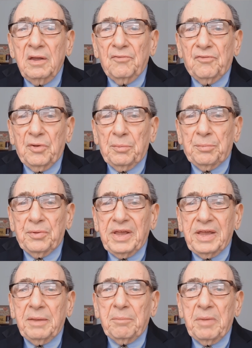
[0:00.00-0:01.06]
for
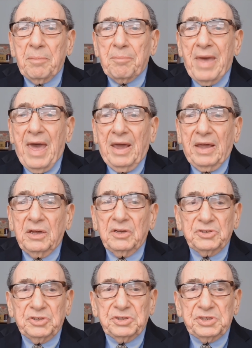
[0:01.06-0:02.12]
bringing me back
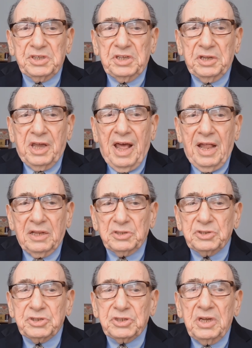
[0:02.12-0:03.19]
to City
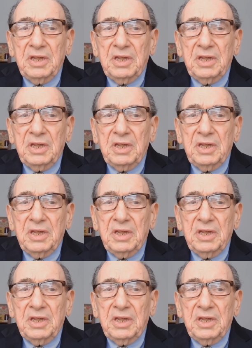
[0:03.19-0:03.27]
College